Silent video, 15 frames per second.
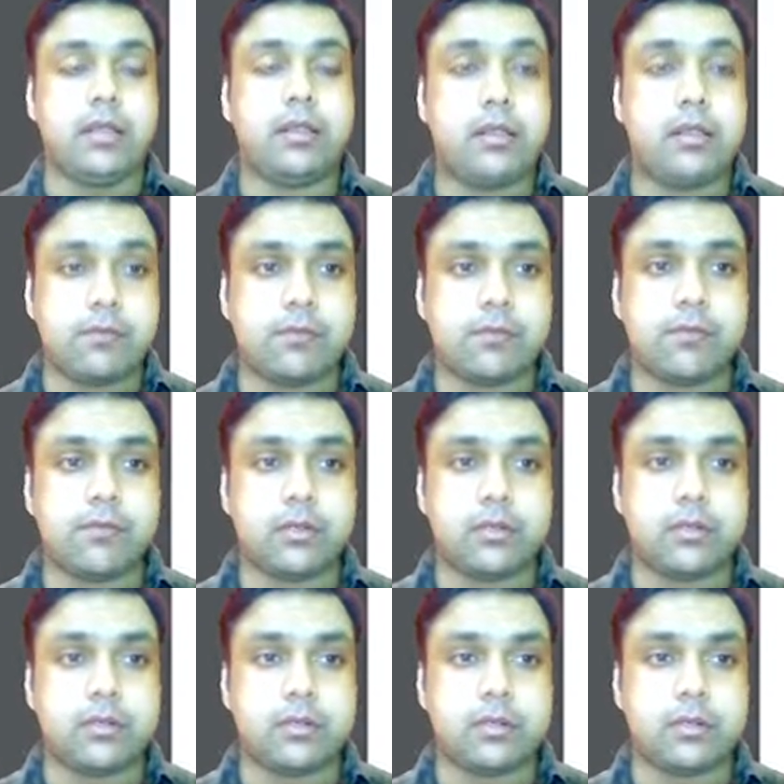This
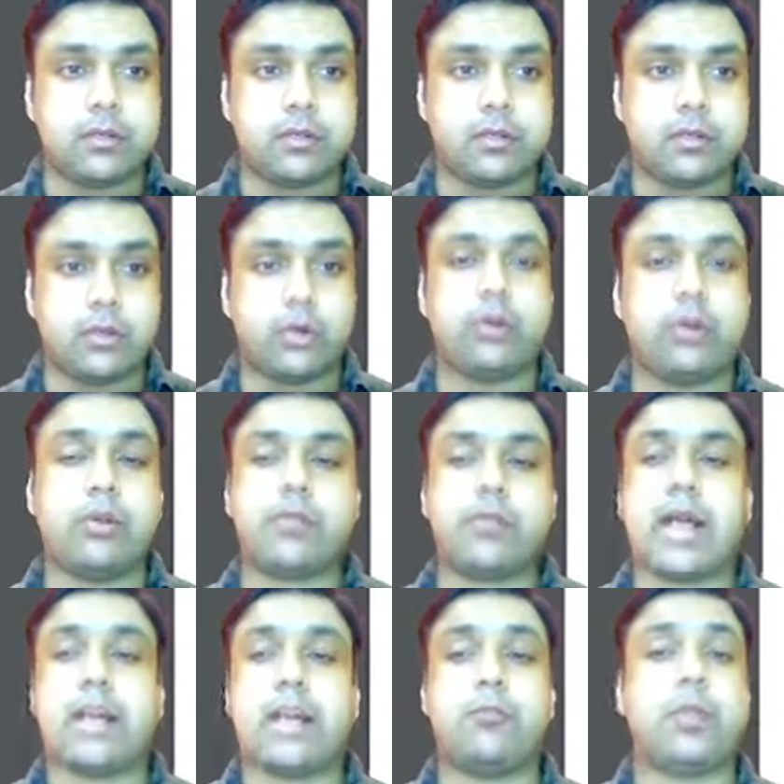course
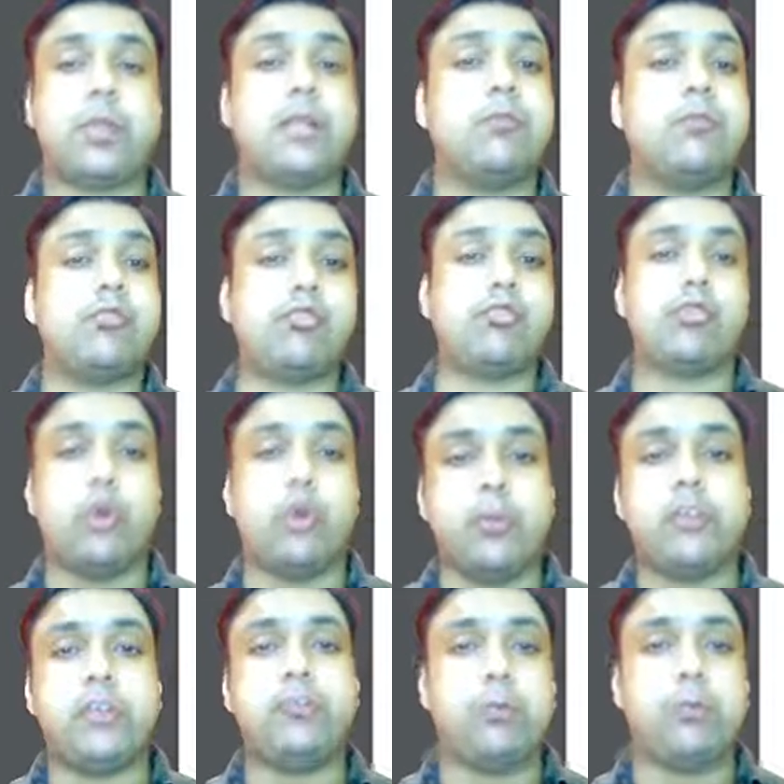has become so
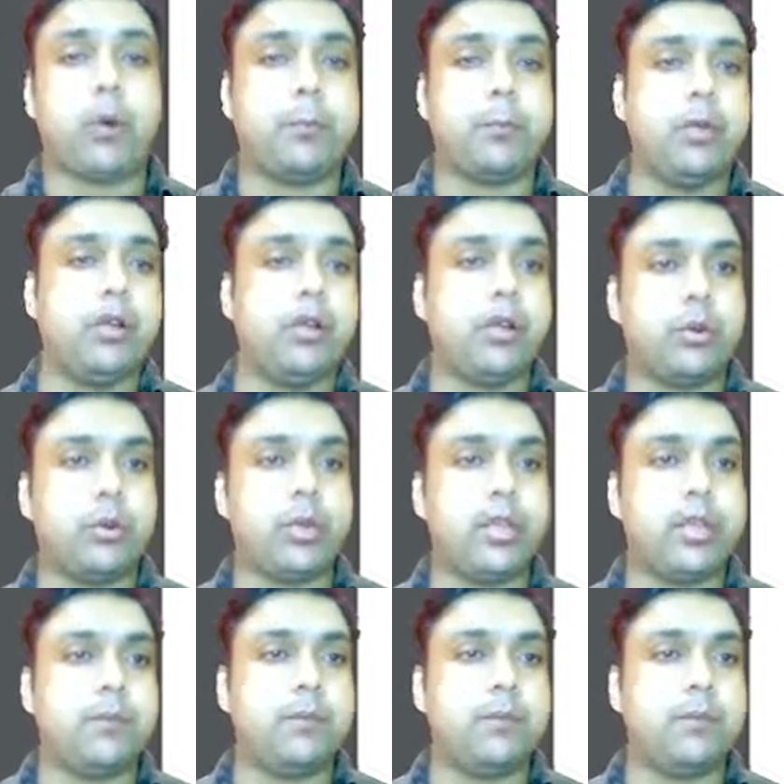much popular today.